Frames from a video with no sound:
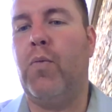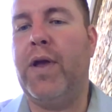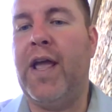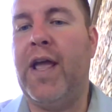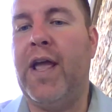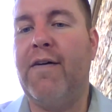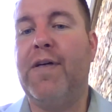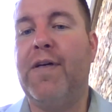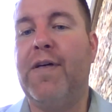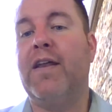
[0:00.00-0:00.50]
we
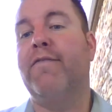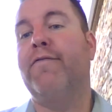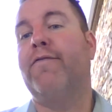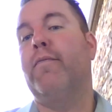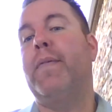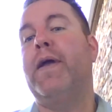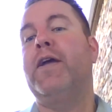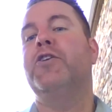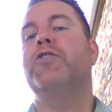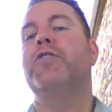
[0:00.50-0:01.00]
have that
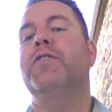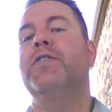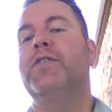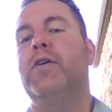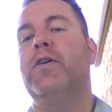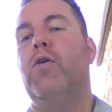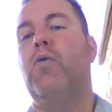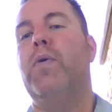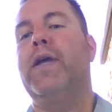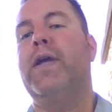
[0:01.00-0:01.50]
information
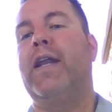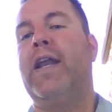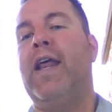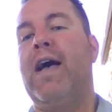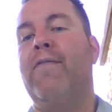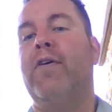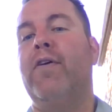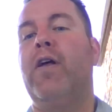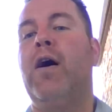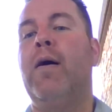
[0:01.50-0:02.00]
so we can
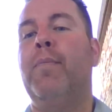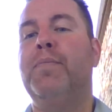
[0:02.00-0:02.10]
have it